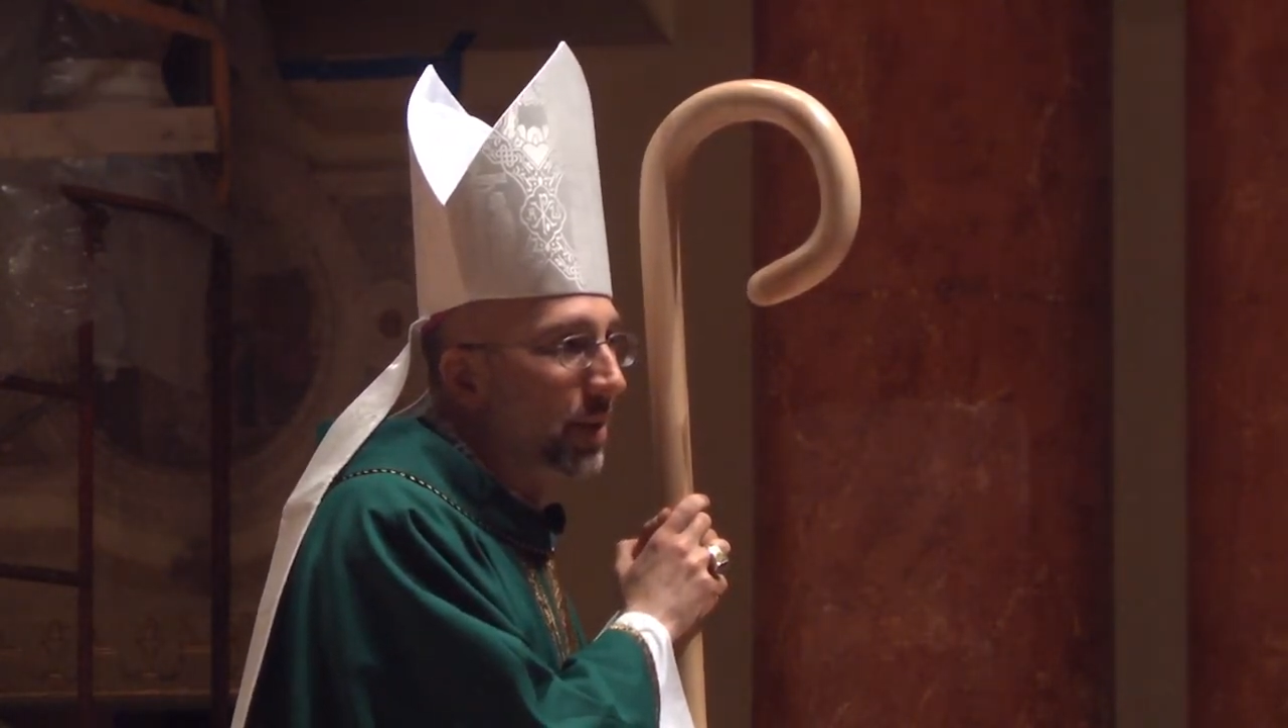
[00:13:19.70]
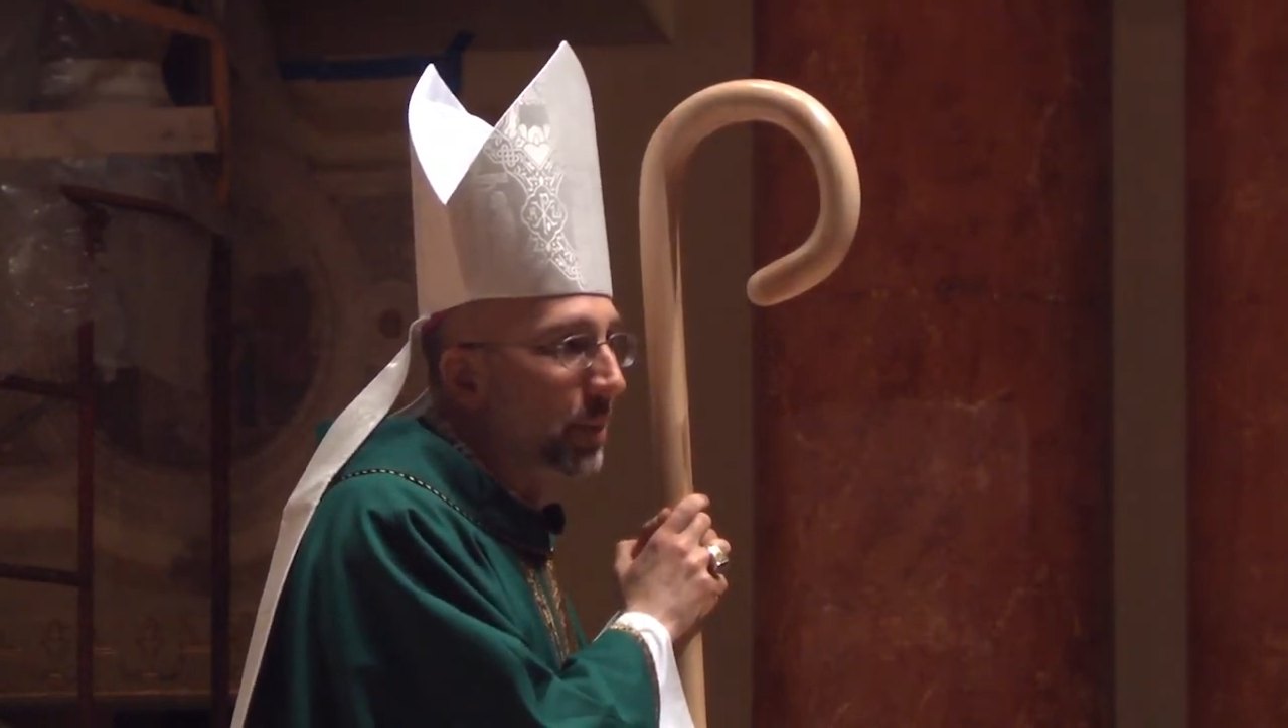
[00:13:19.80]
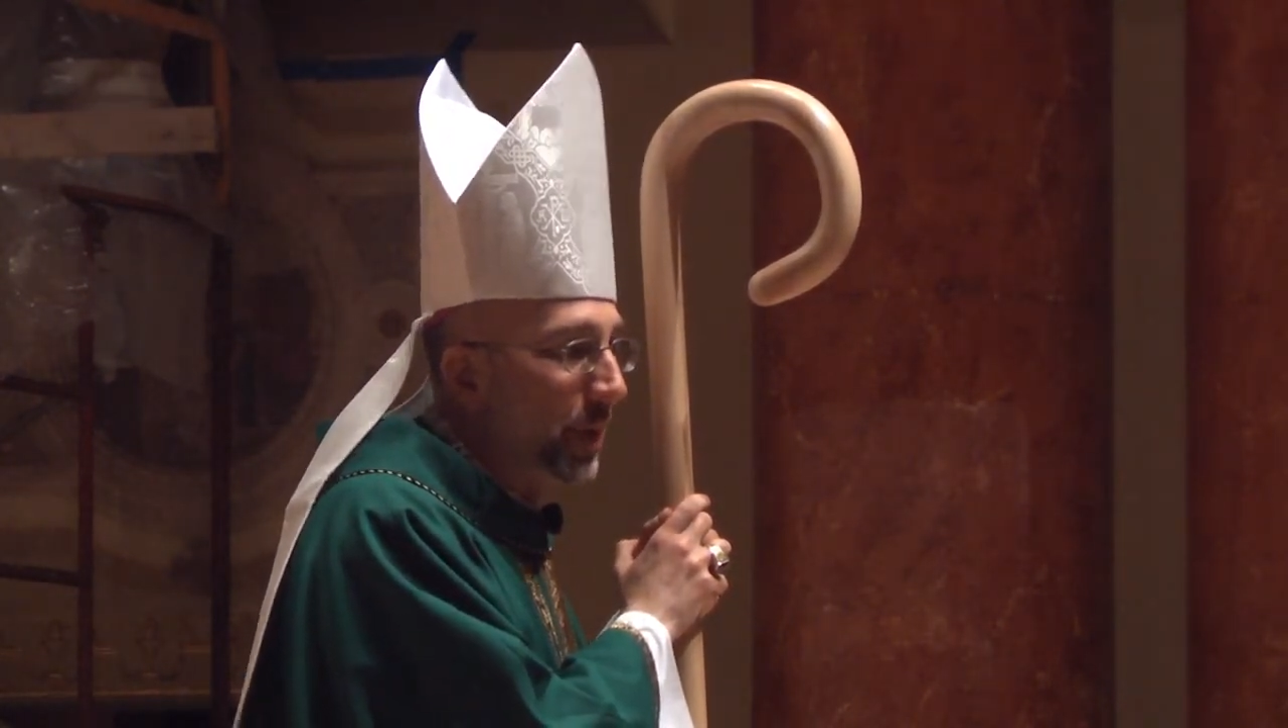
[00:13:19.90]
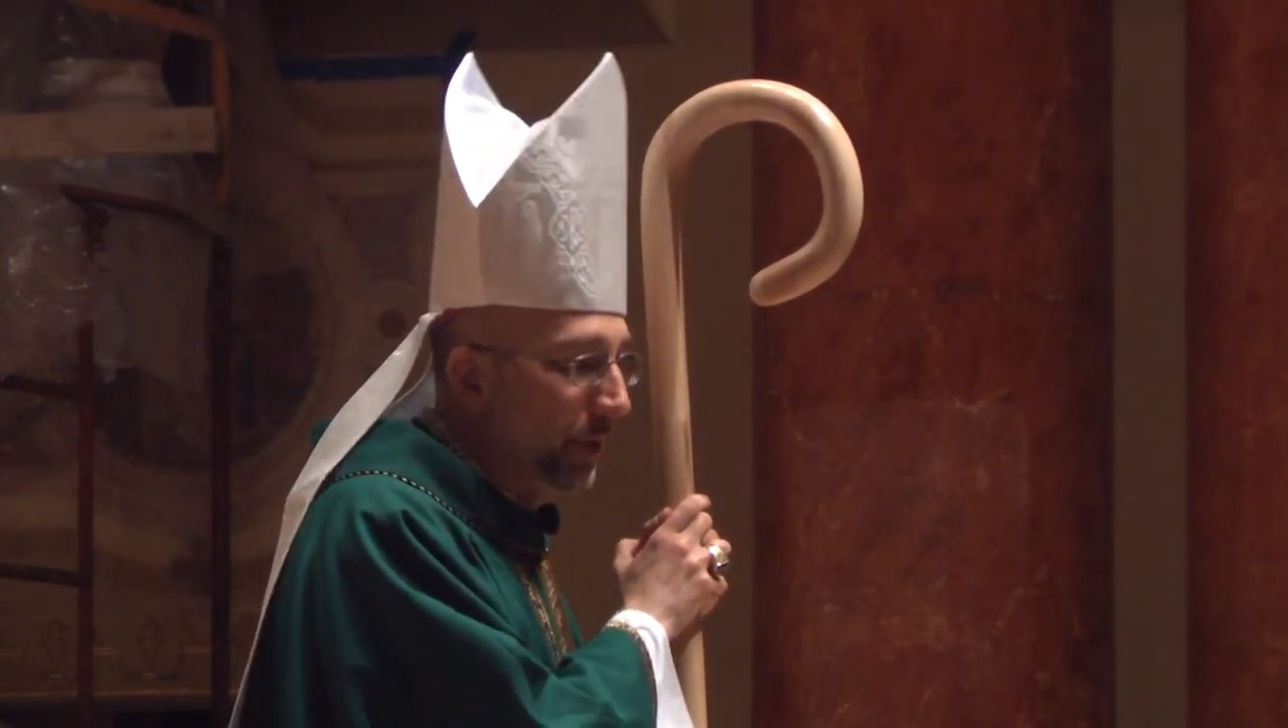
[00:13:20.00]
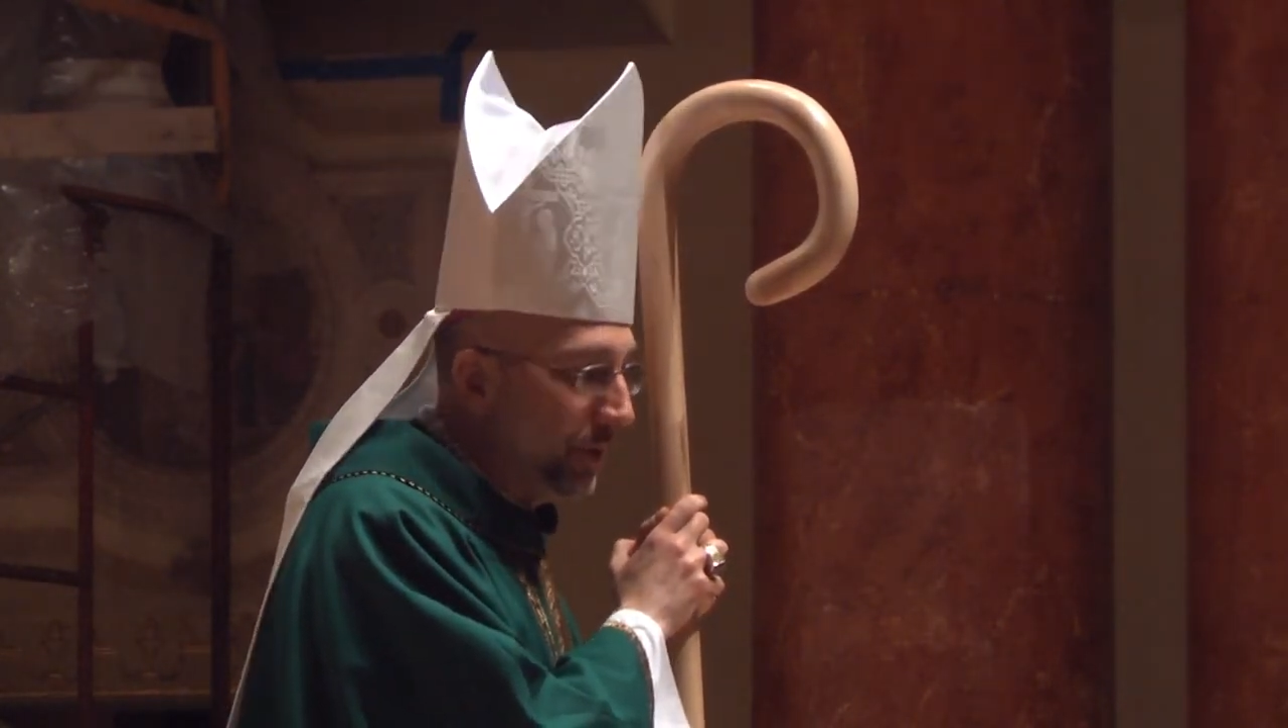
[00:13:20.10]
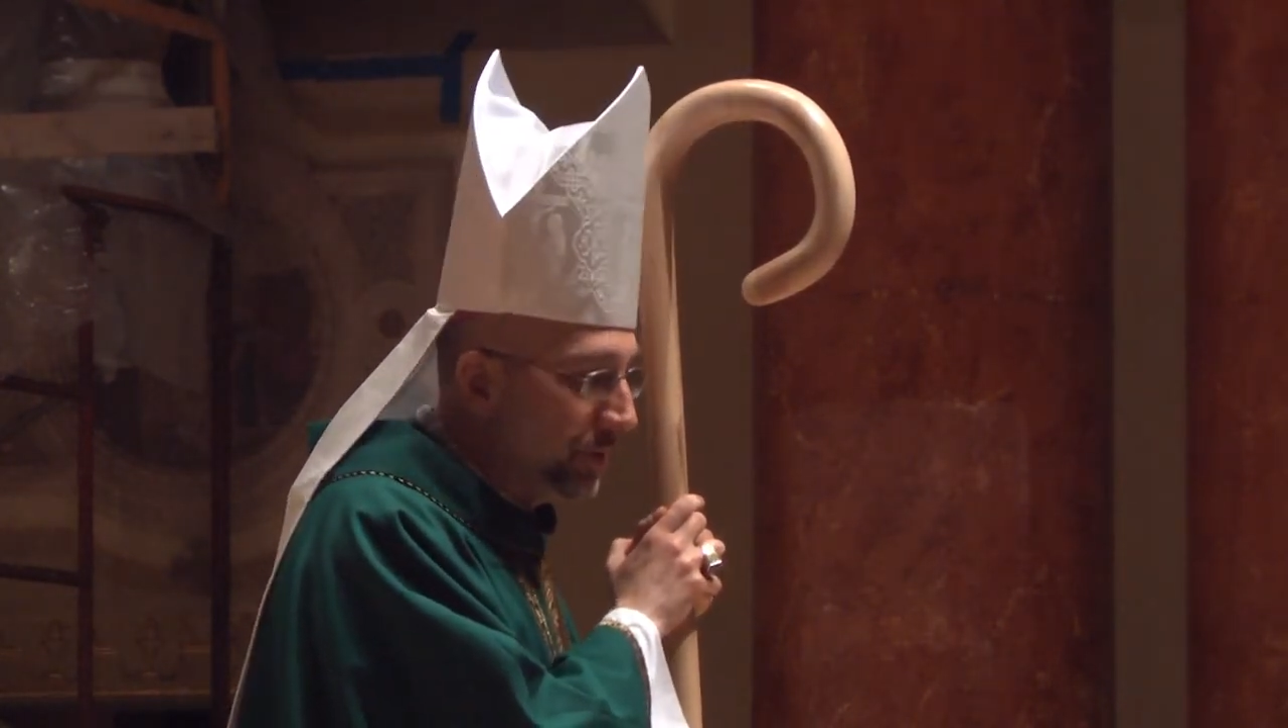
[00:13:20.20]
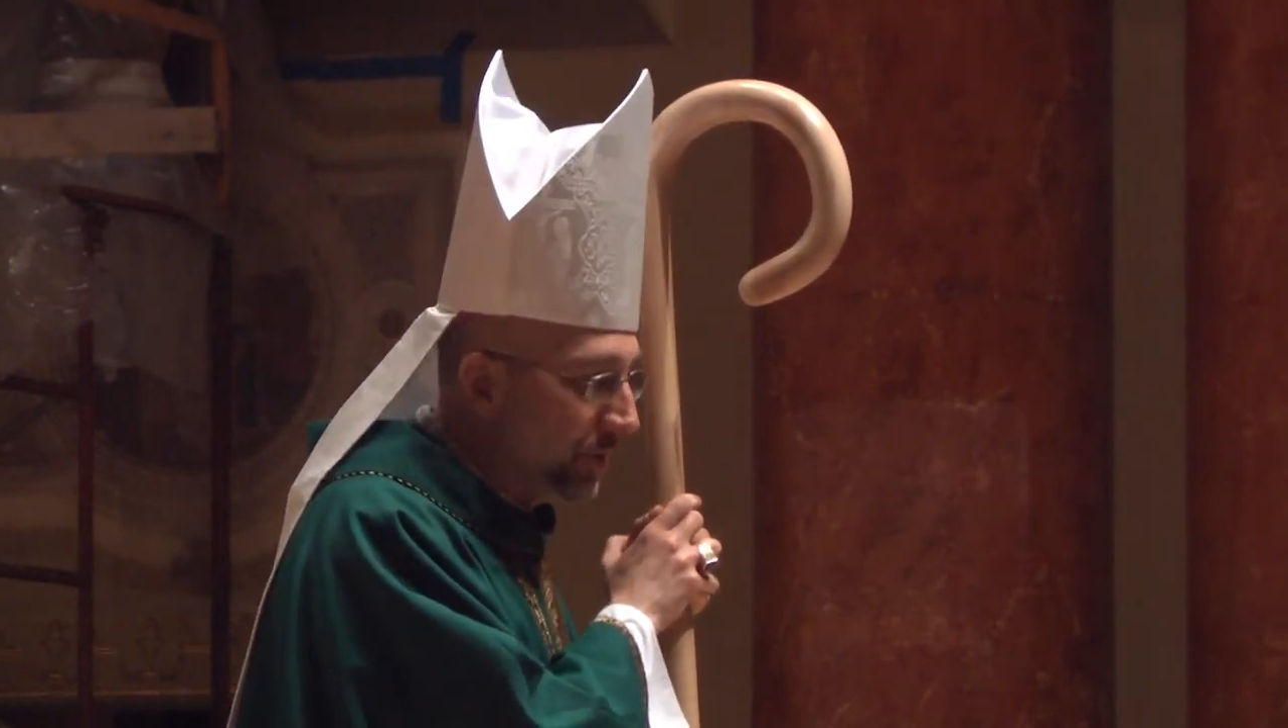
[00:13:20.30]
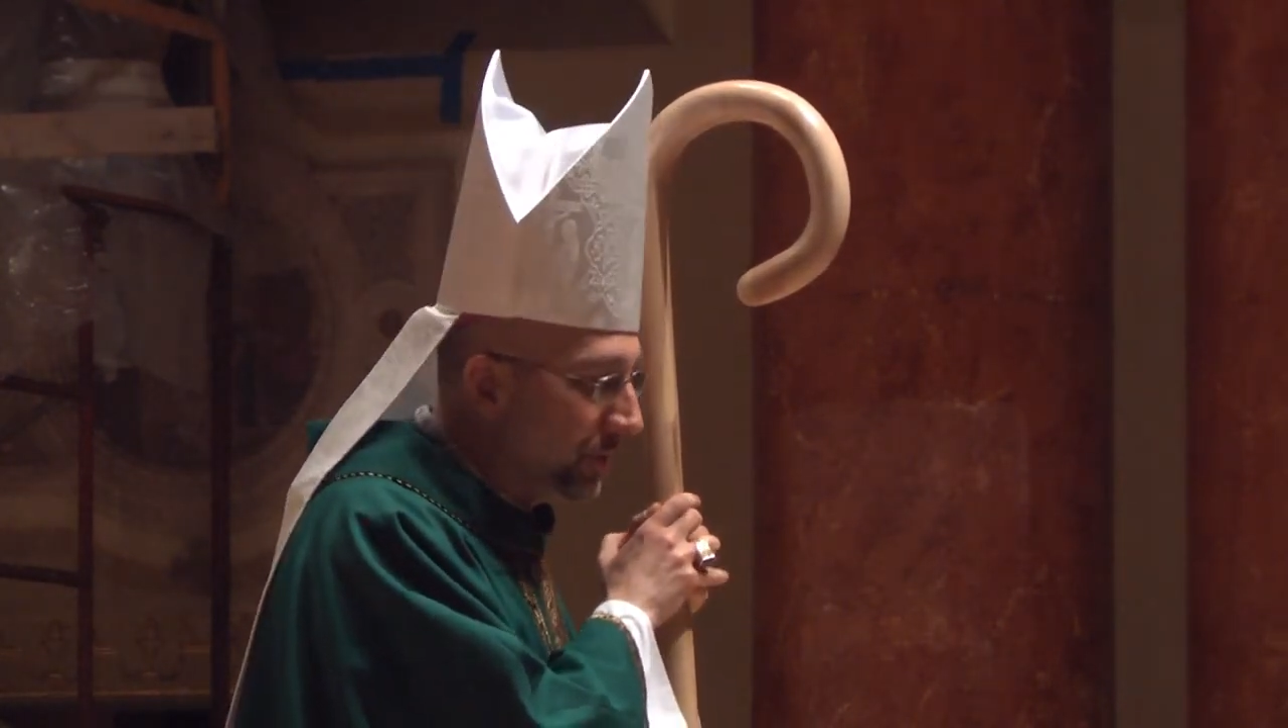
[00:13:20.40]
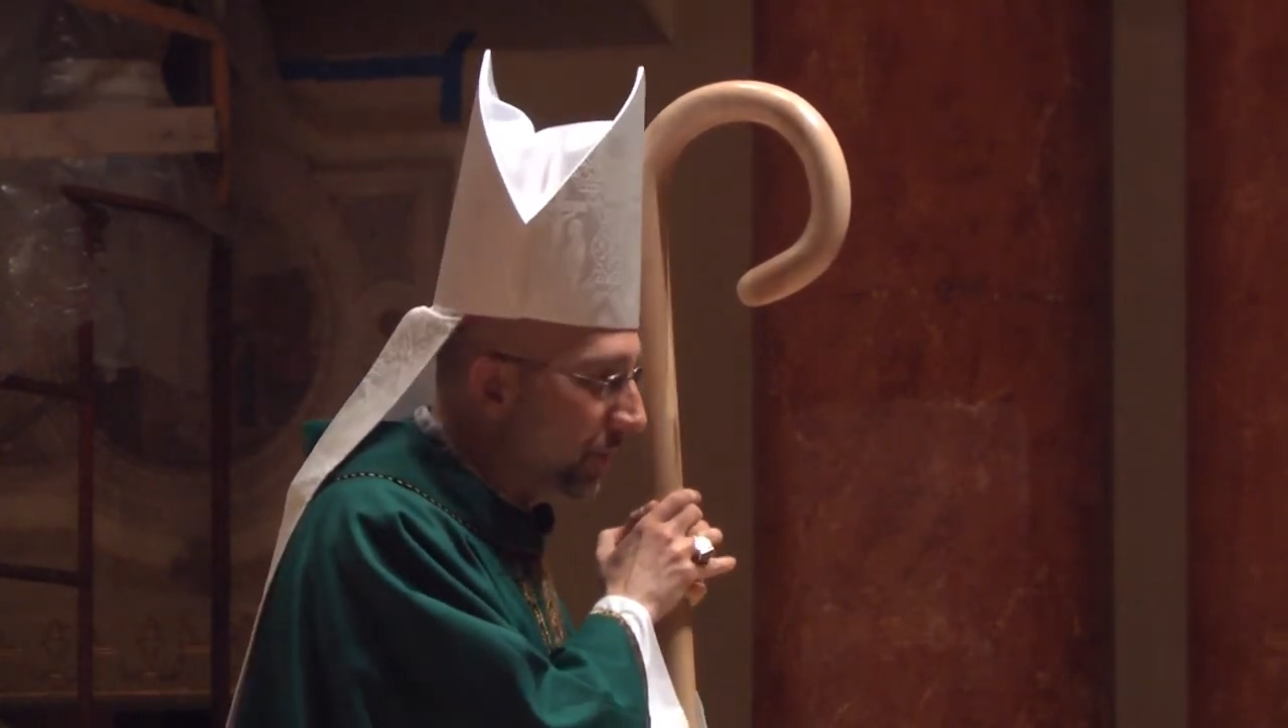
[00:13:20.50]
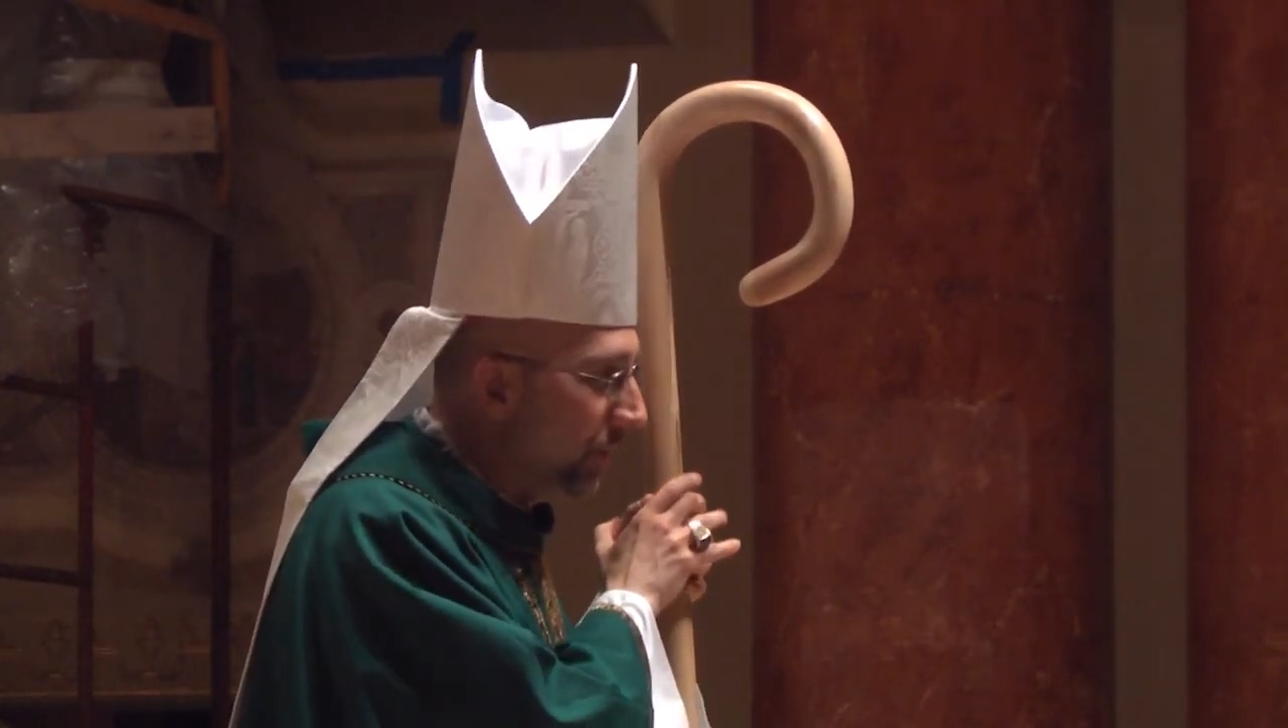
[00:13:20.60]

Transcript: Marriage is